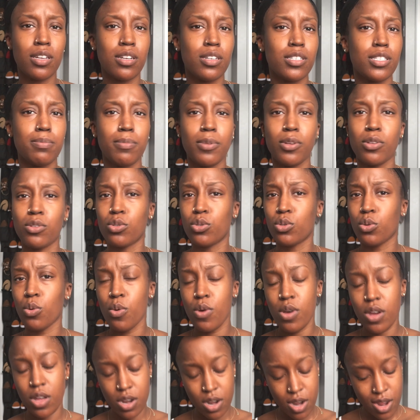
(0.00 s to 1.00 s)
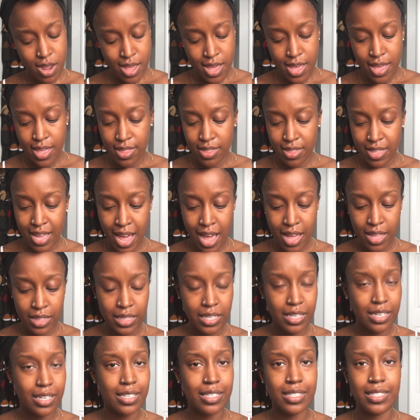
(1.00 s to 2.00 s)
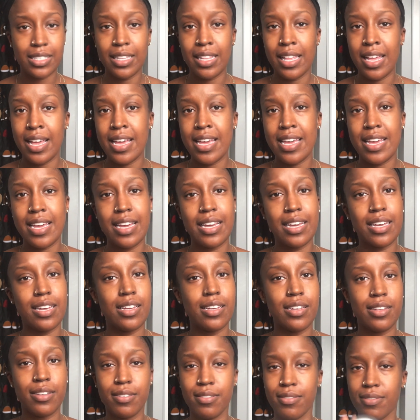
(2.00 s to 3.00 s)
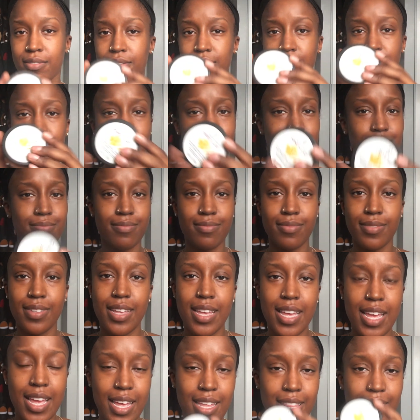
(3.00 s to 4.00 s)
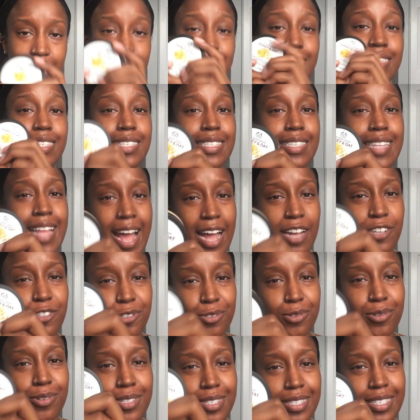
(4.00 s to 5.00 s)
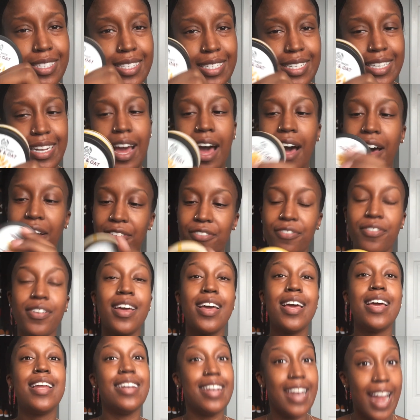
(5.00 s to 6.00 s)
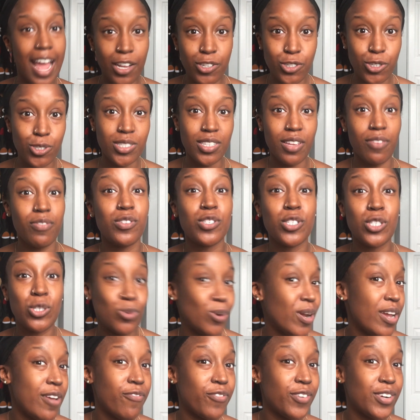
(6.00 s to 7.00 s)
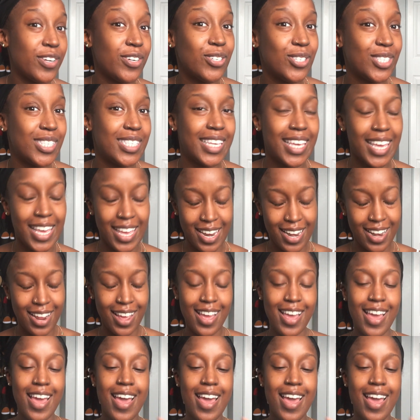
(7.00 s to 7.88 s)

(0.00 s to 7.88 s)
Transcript: It smells so good. That looks like, this is natural stuff. Natural stuff is great for your skin.